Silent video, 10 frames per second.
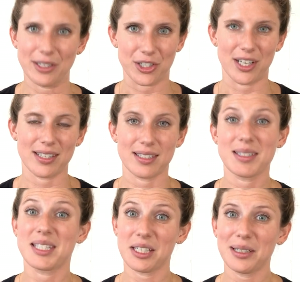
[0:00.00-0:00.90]
interest,
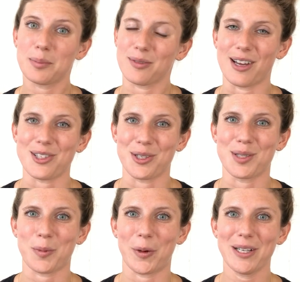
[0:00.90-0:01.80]
still in professional
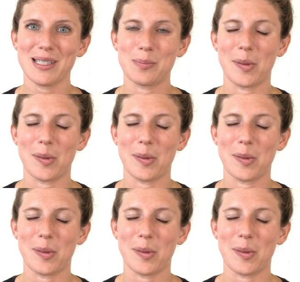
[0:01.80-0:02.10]
sports,